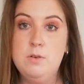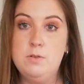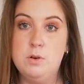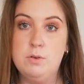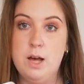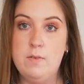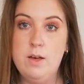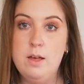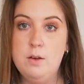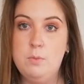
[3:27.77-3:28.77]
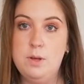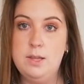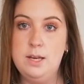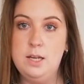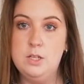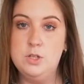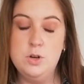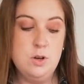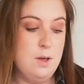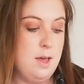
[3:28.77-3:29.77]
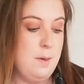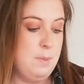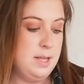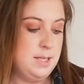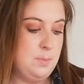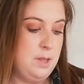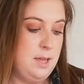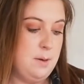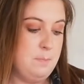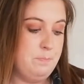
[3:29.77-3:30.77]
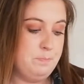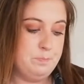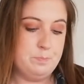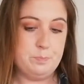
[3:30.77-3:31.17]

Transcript: don't cover with any dirt, but some of them